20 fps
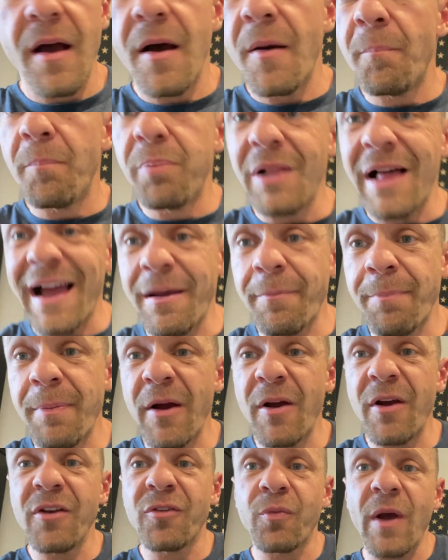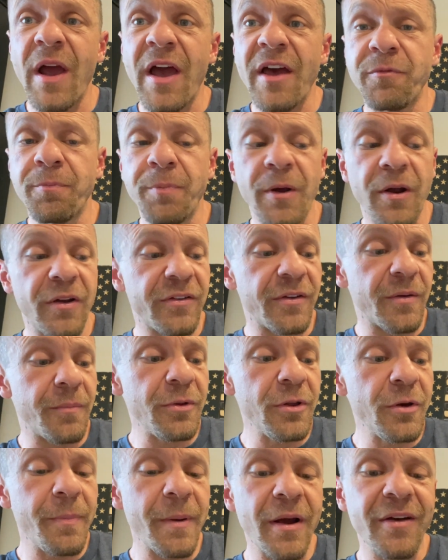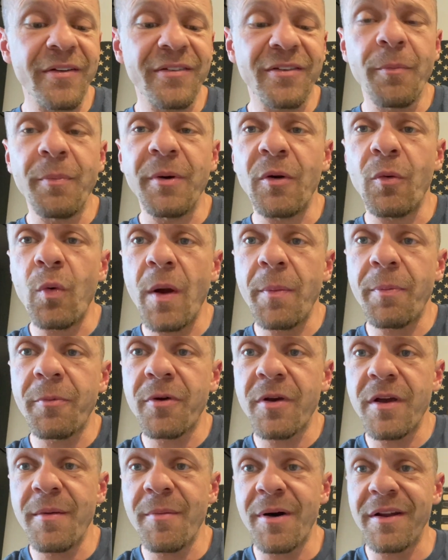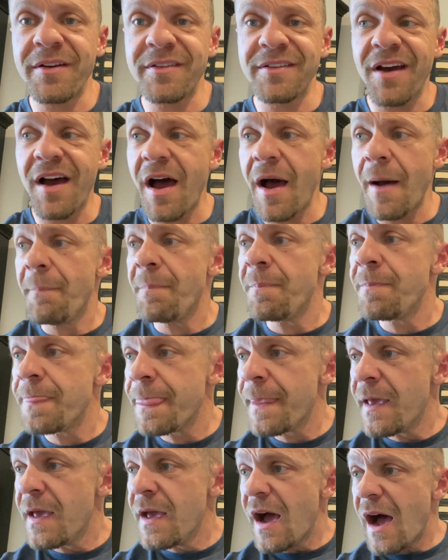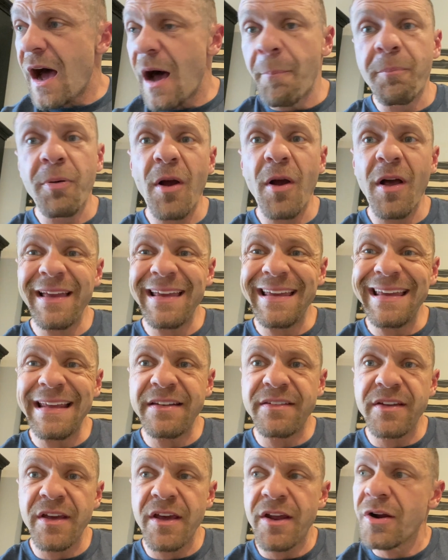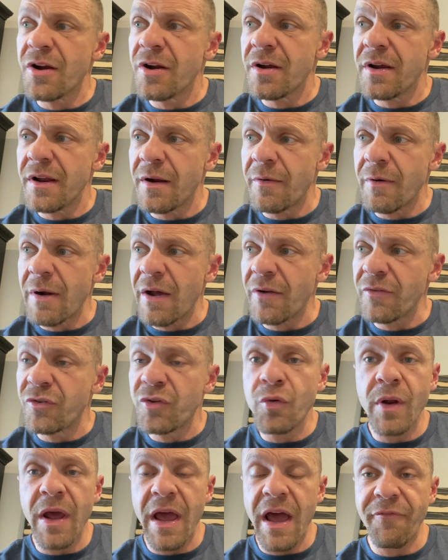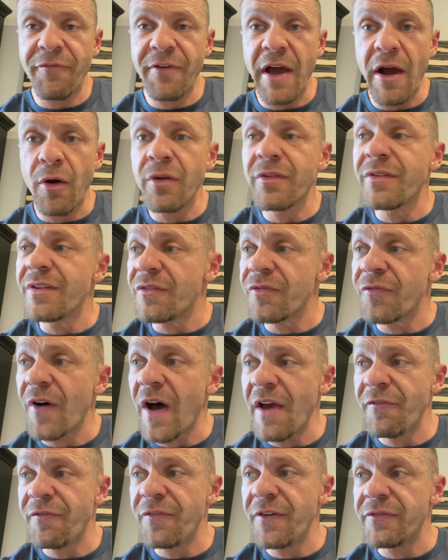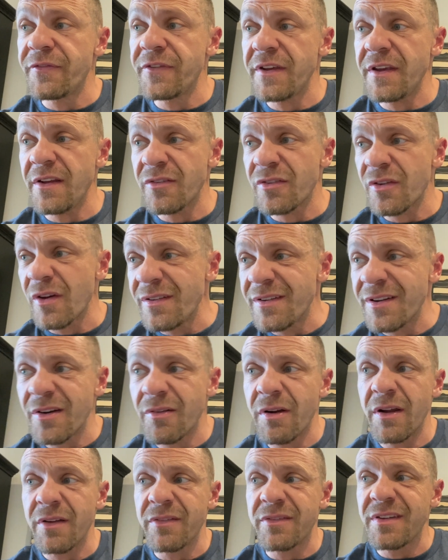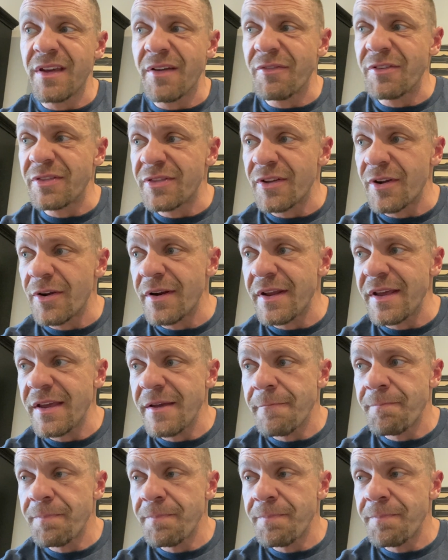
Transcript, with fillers: Blackberries, raspberries, and blueberries. A little bit of whipped cream on top. I'll probably eat dinner in around two and a half hours. It's five fifteen, so I eat dinner around seven thirty.